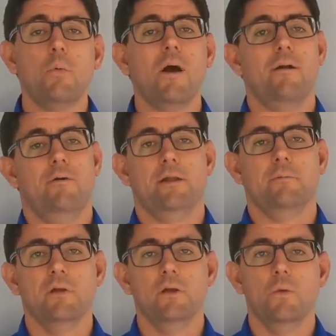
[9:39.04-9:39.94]
no wiring,
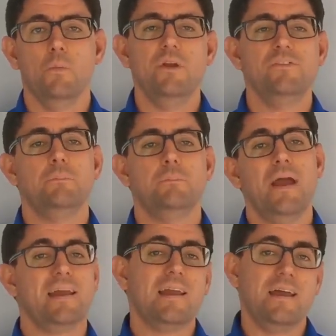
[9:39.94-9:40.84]
we
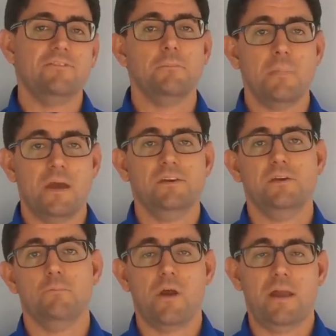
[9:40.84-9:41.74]
supply a custom
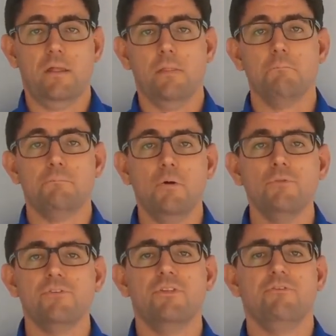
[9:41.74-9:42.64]
mounting bracket that
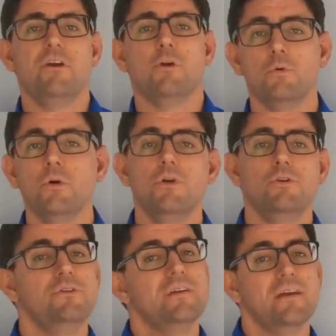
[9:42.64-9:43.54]
bolts to the vehicle
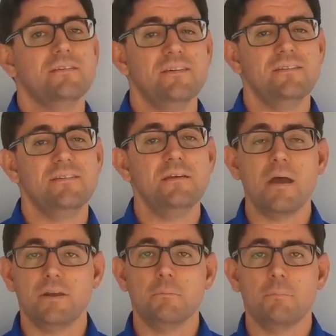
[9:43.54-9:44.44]
using existing
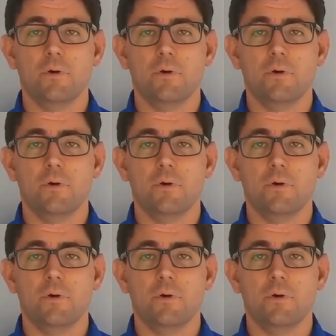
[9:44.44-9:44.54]
mounting